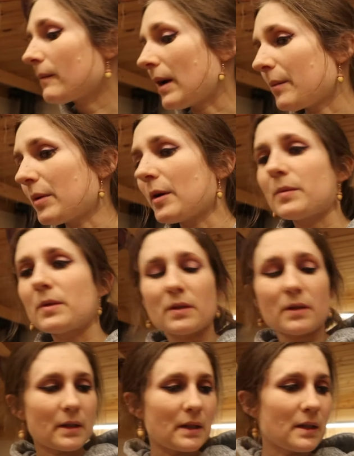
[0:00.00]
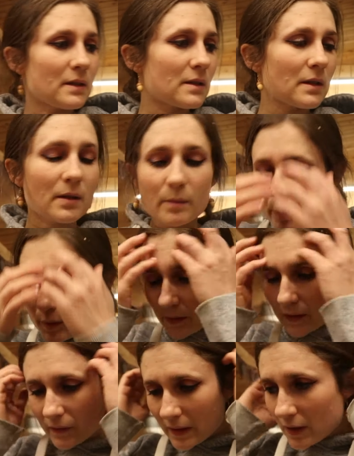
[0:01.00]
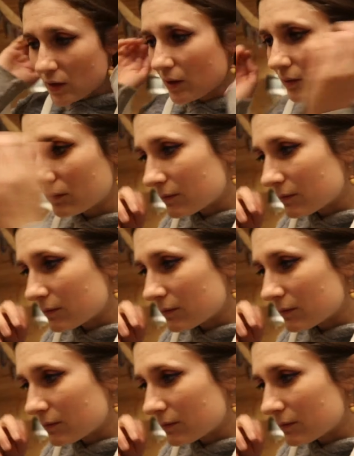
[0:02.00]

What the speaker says: Right, Pobs, I need to put this finish on.